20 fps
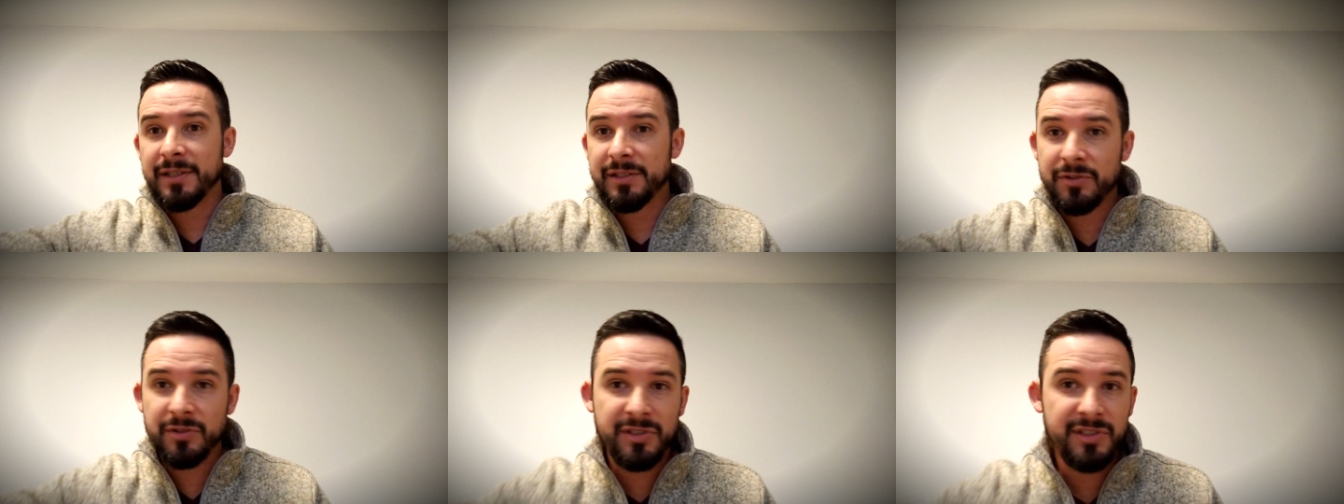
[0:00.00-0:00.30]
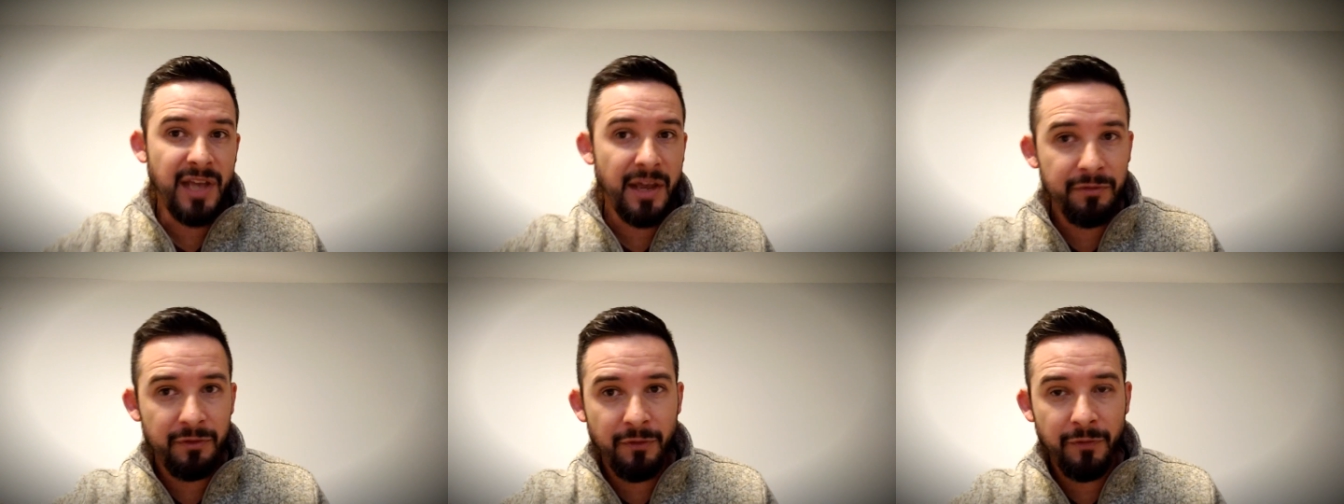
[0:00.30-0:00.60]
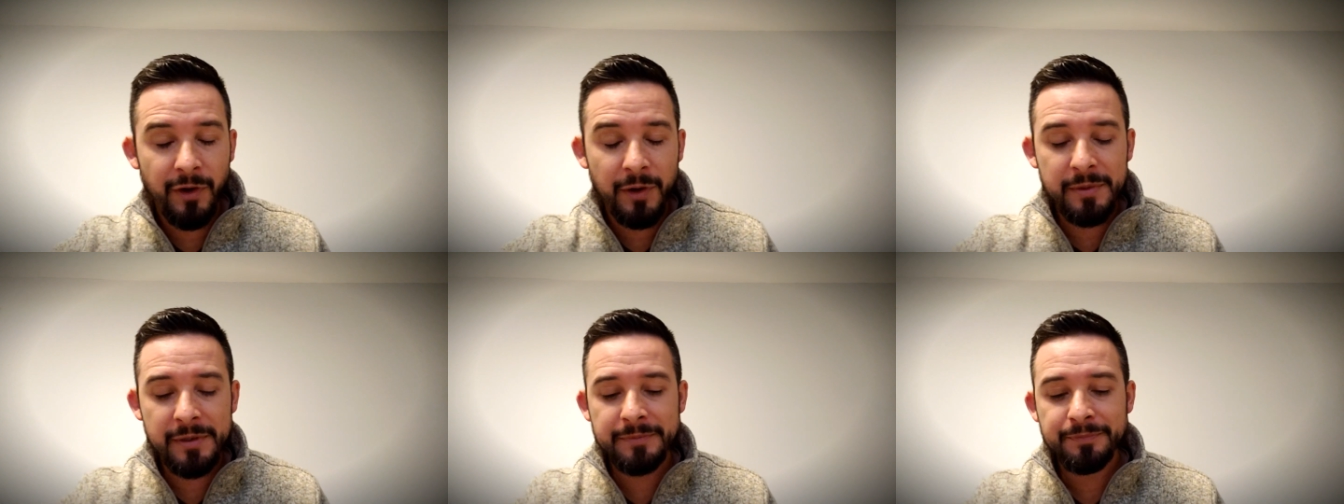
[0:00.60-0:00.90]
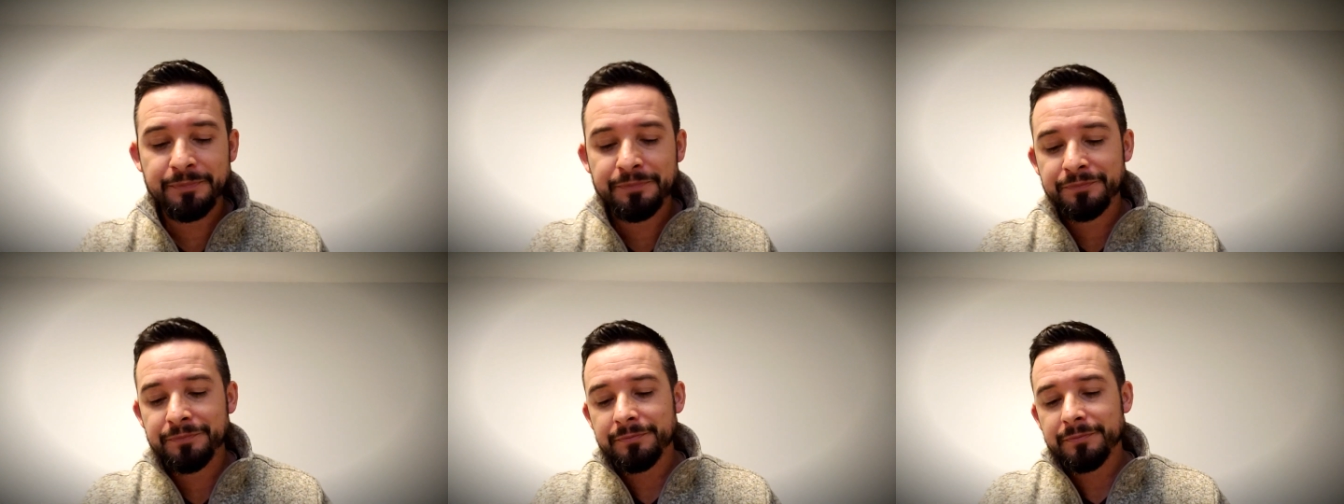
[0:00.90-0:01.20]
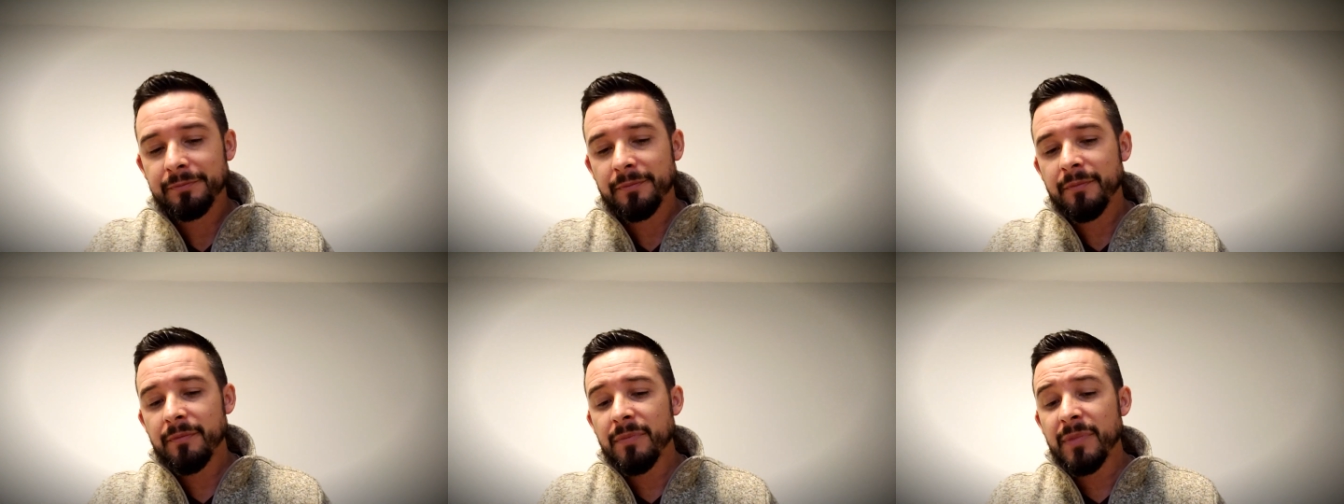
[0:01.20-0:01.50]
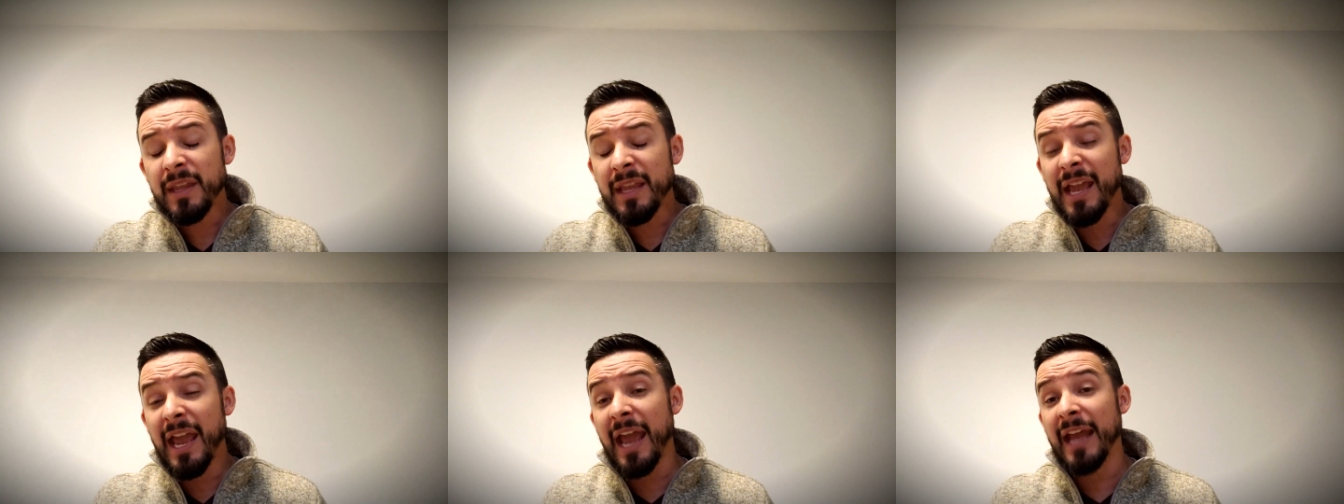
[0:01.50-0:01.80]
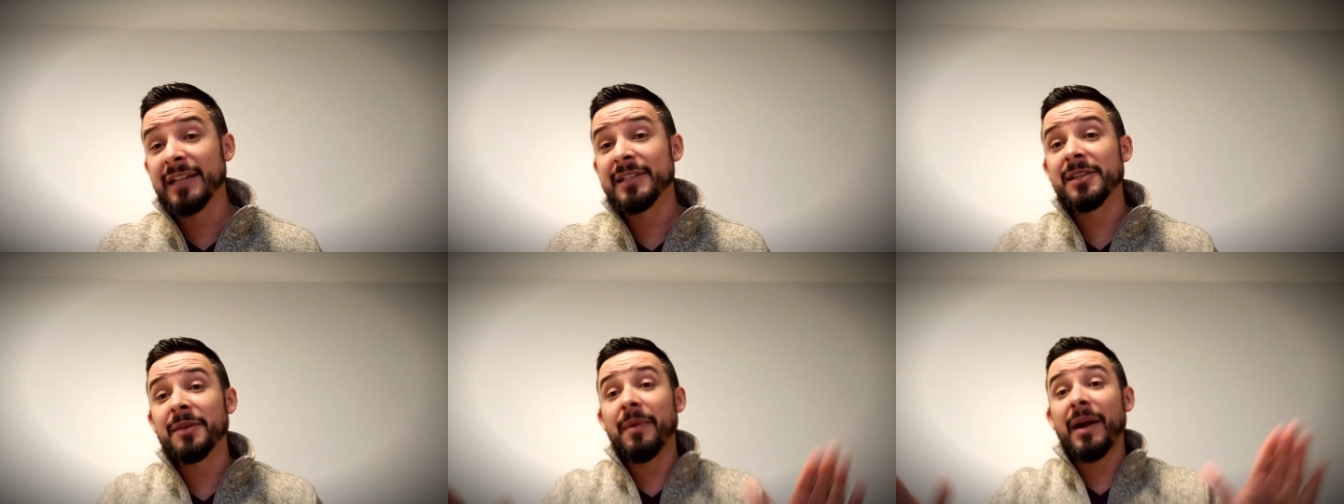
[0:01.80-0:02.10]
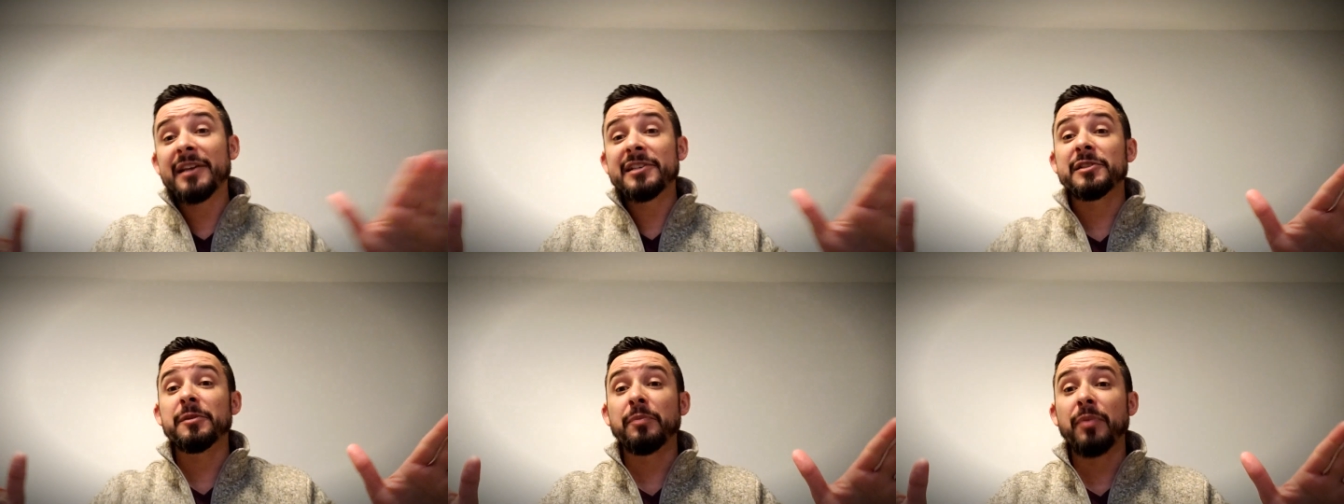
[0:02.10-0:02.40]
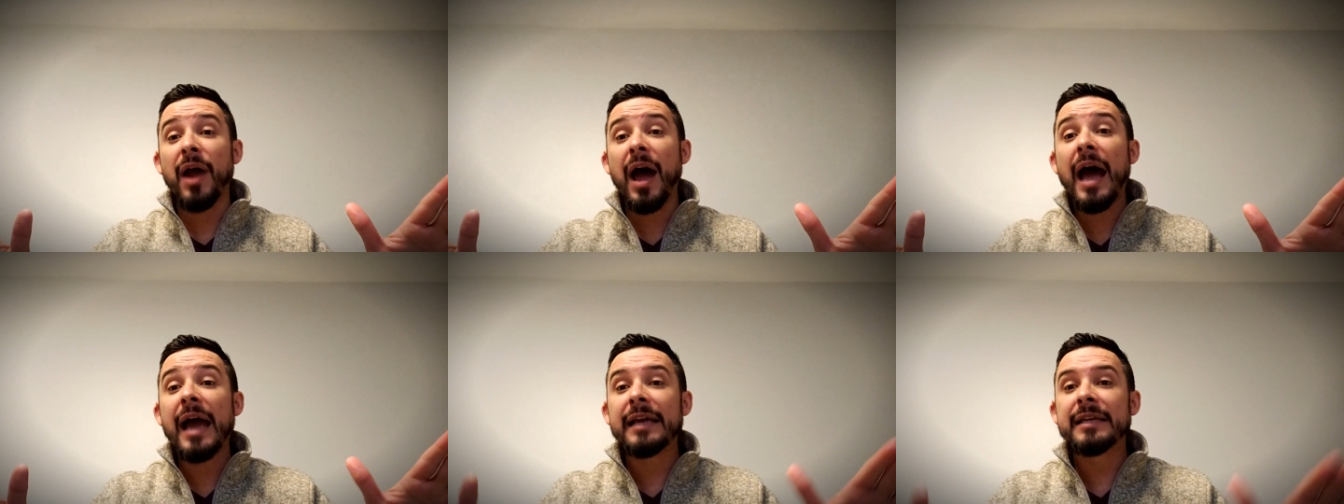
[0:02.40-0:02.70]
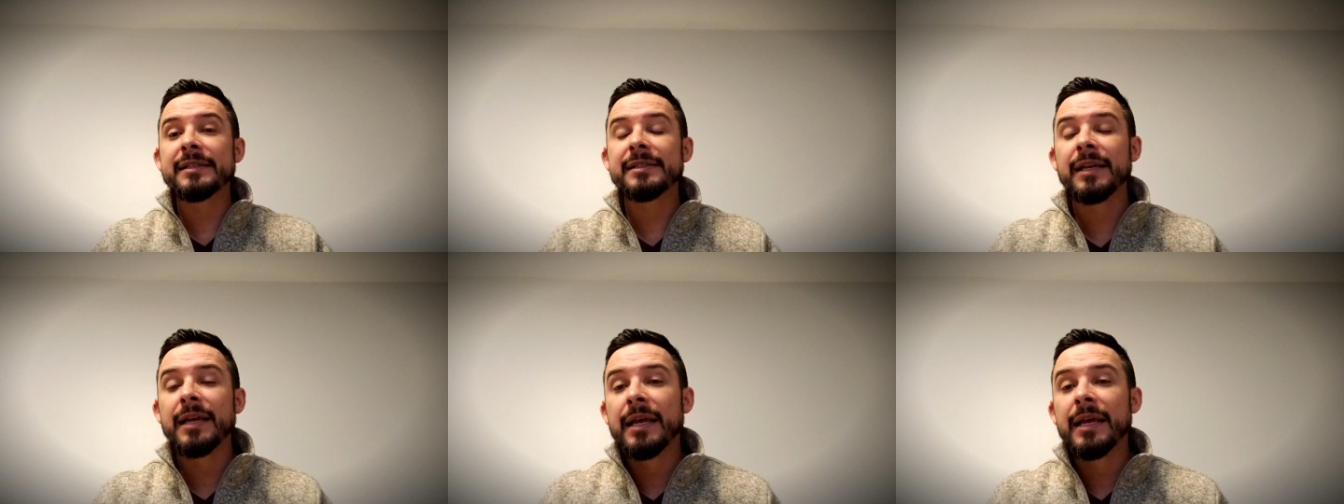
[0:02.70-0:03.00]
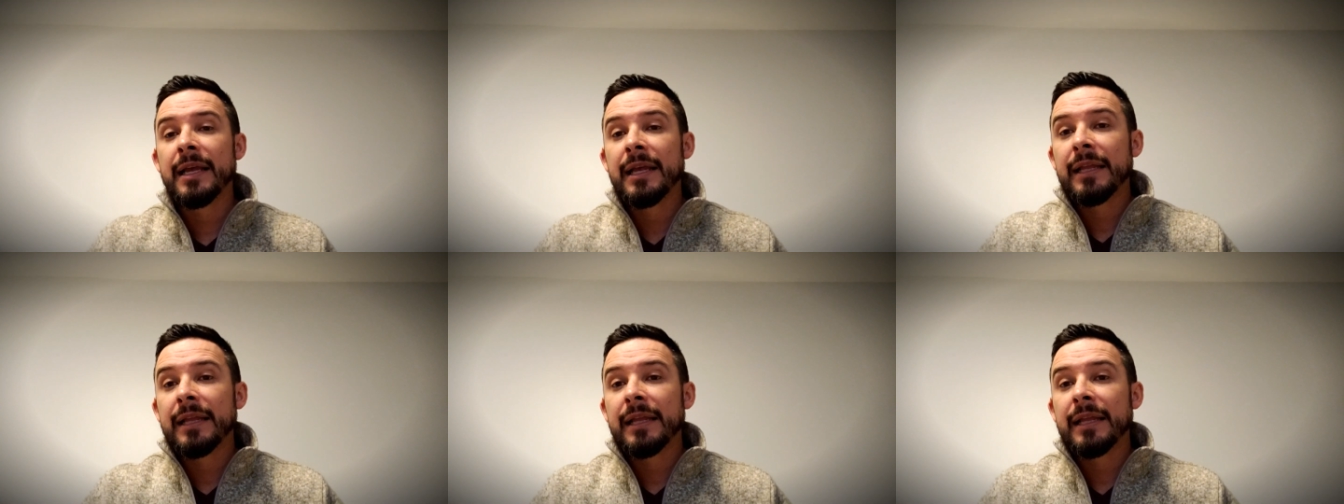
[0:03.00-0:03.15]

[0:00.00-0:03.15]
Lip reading: 6 or 7 from him. And to my surprise,